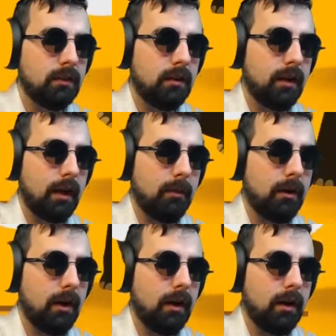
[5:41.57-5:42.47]
Like, I'm
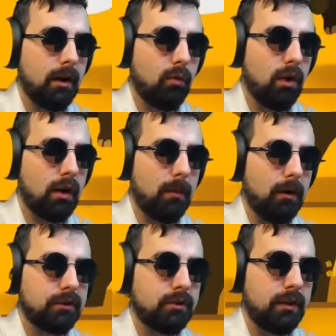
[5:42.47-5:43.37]
I gotta walk him
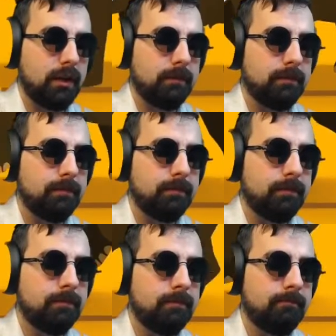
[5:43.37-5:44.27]
off screen.
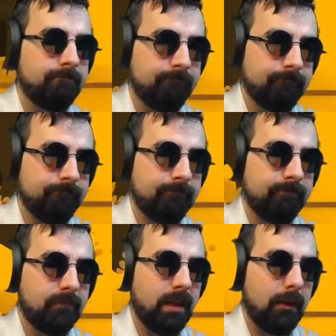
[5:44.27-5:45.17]

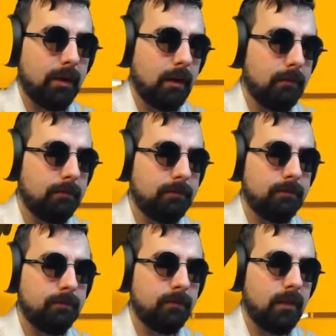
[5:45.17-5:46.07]
There we go.
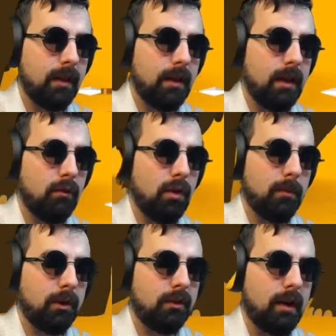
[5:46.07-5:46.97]
And then one
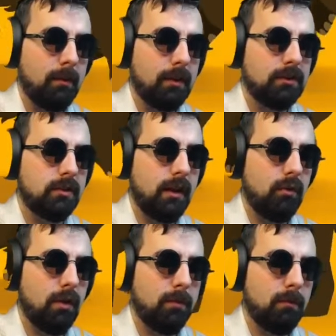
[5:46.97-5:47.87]
more time. Let's do that
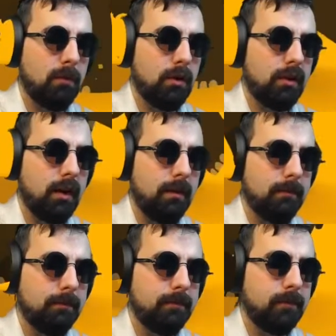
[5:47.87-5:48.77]
one more time.
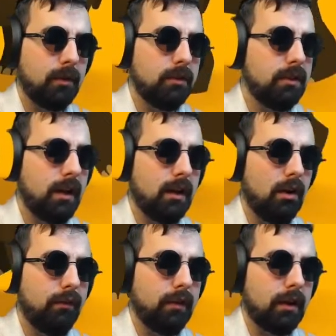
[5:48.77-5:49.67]
Oh, he's getting
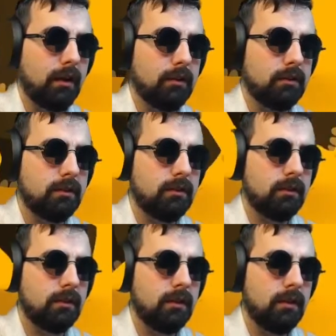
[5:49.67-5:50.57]
awfully close.
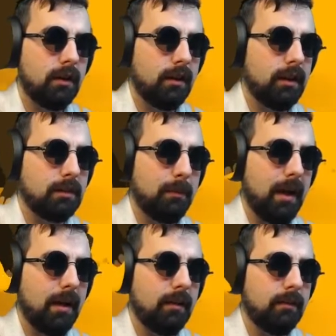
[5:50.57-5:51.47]
I think he's mad.